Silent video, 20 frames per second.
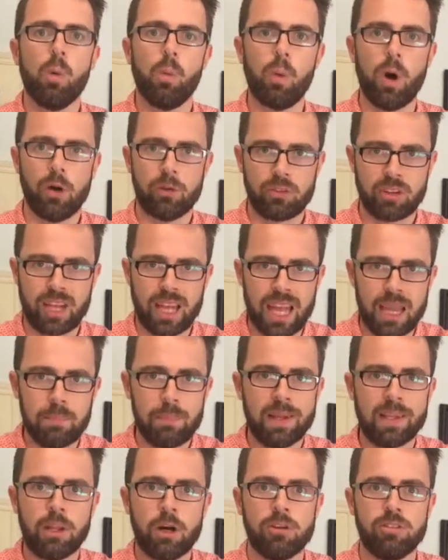whilst
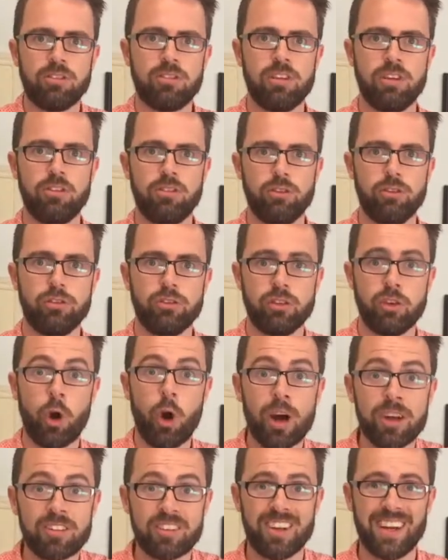keeping those tissues
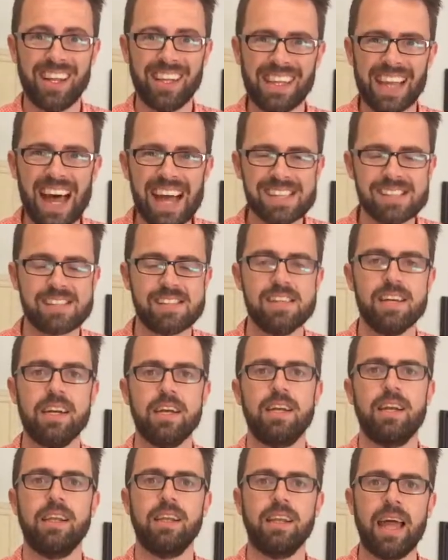nice and
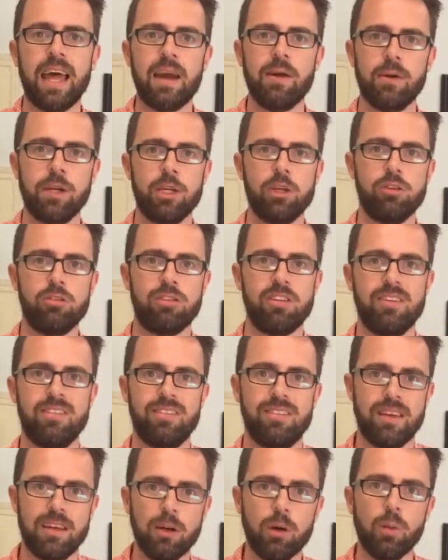elastic and allowing you to
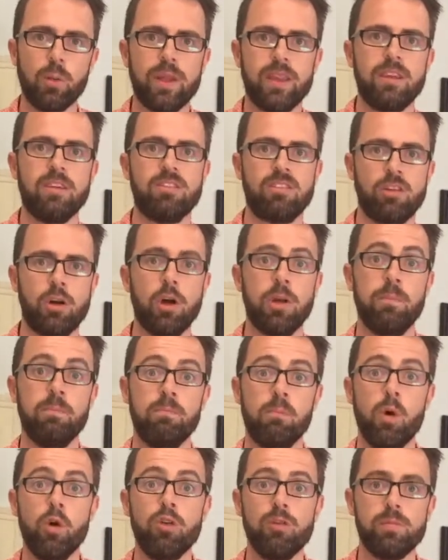deal with the
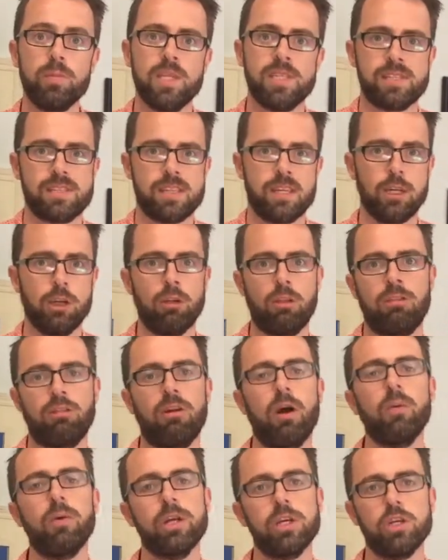certain movements that you
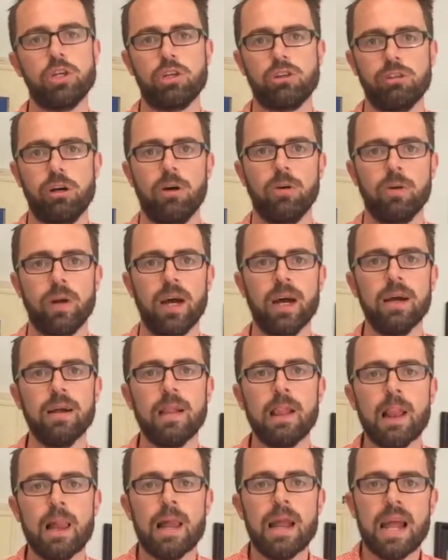throw at your shoulder.
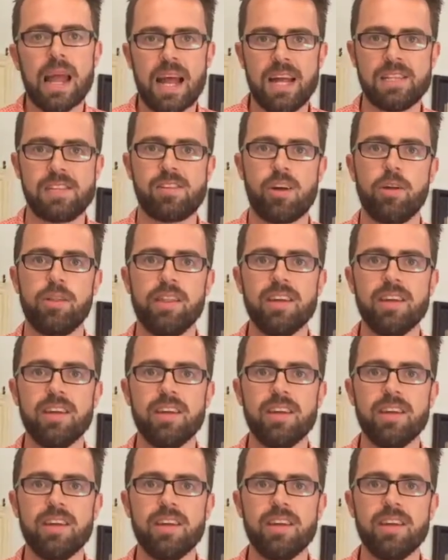And so